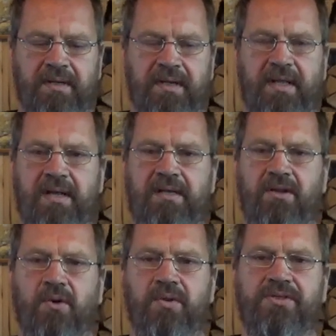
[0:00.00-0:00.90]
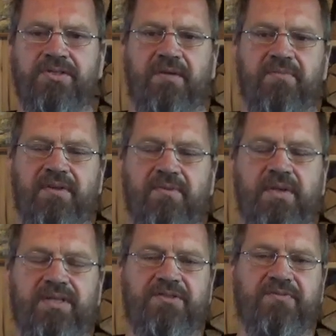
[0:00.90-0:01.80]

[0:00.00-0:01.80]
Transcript: And then he noticed something with his